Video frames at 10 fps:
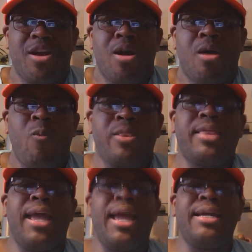What the
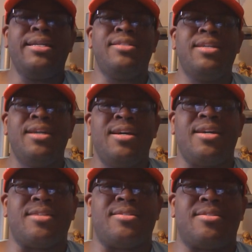heck is this?